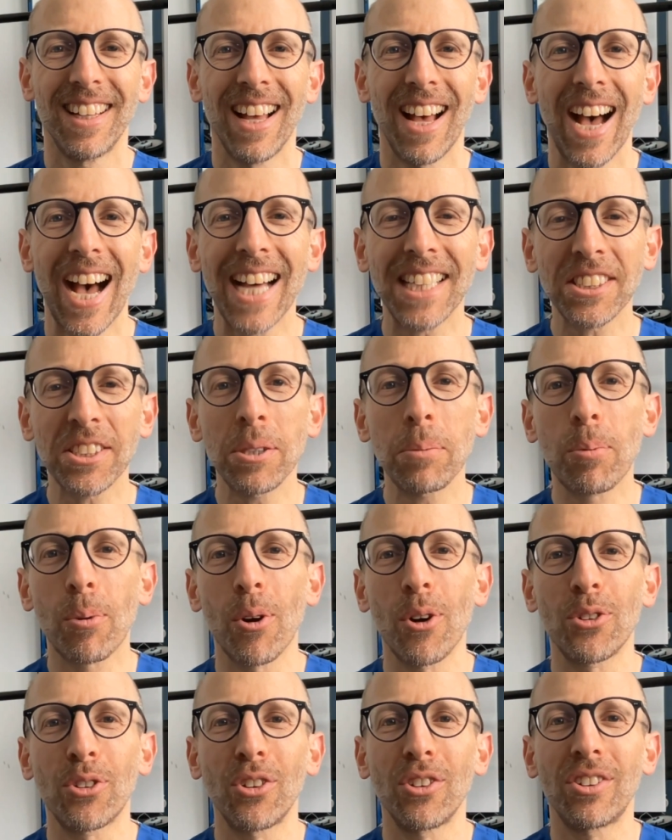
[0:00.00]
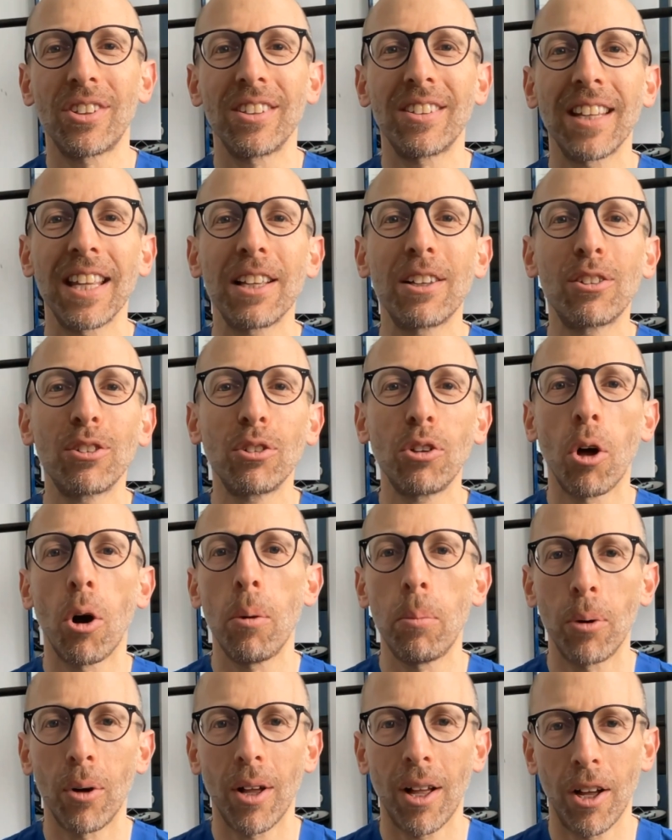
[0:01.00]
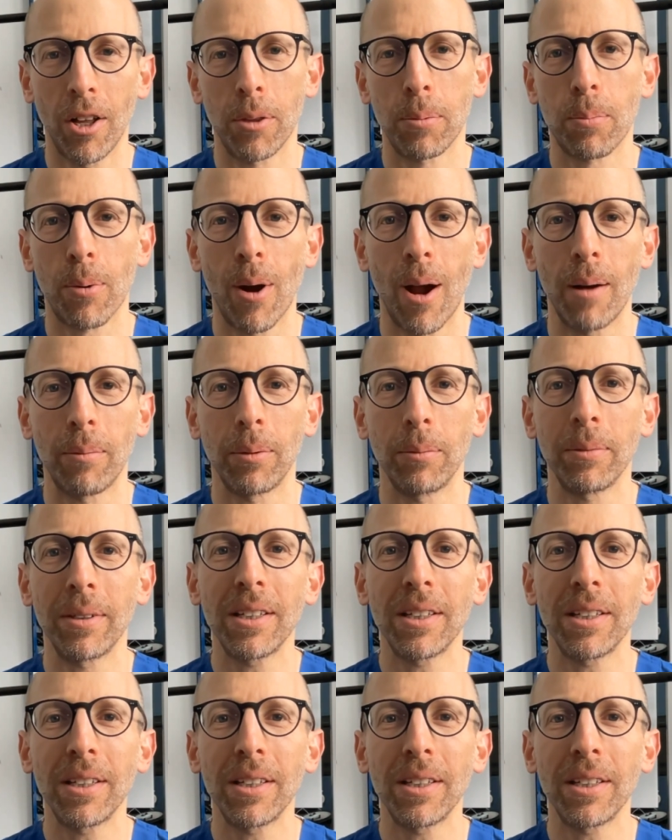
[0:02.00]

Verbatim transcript: Osteoporosis is a global health problem